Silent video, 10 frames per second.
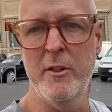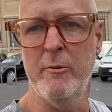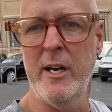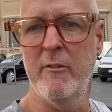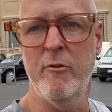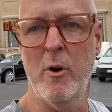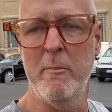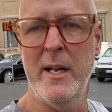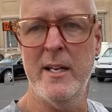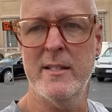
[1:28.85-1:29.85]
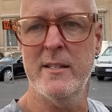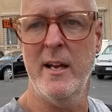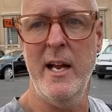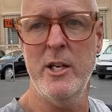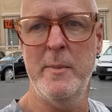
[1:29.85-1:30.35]
three to four minutes
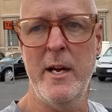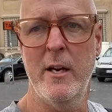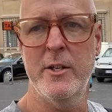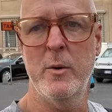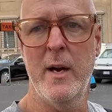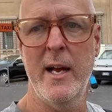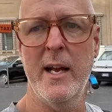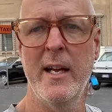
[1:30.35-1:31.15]
and you'll be on your way.